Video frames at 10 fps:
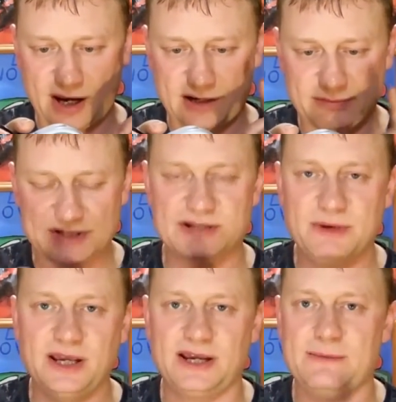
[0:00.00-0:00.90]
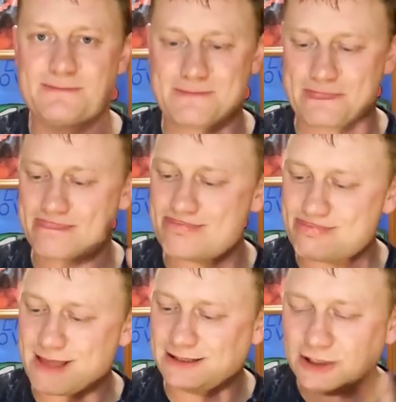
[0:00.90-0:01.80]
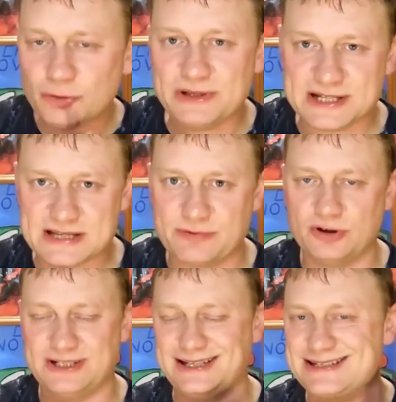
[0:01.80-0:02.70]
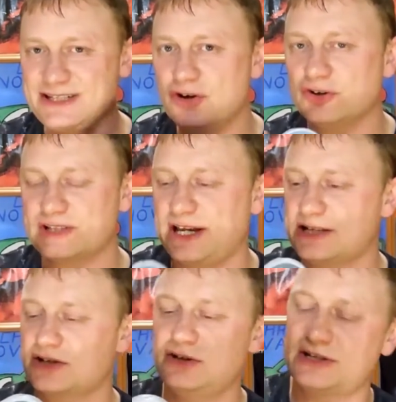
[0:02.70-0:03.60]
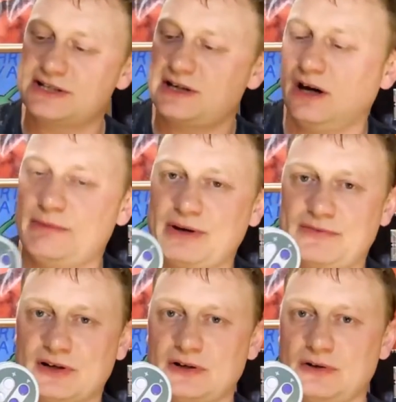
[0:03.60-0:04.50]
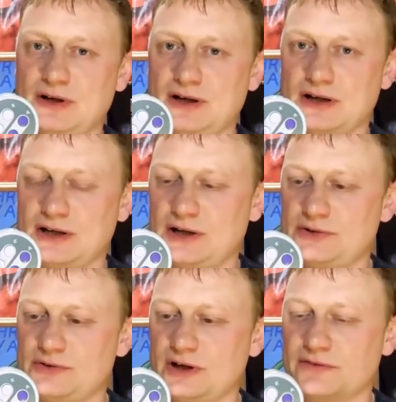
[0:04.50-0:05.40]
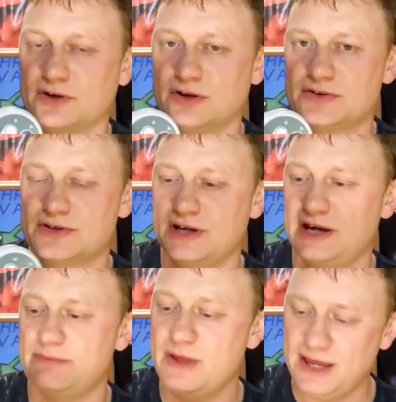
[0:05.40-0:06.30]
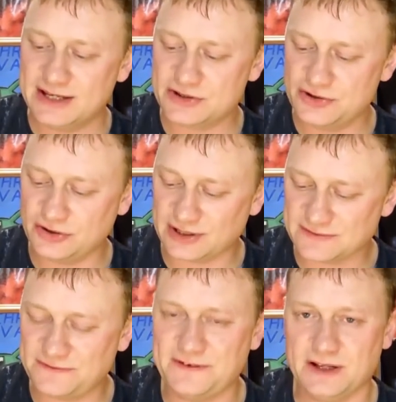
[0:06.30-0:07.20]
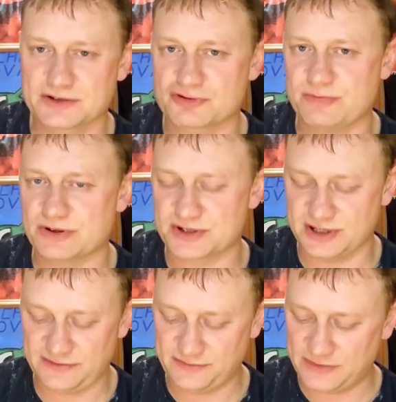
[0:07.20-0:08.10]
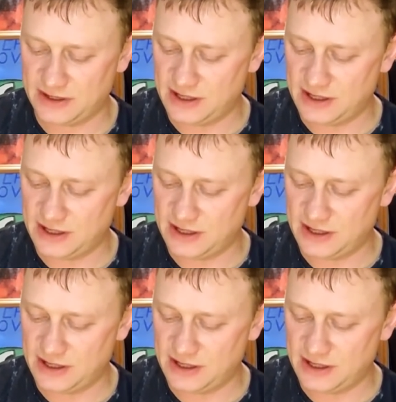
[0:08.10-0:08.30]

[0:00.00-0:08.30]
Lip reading: And I must admit, a little bit disappointed. It's not as good as the iBuffalo clone I've got. It doesn't feel as responsive.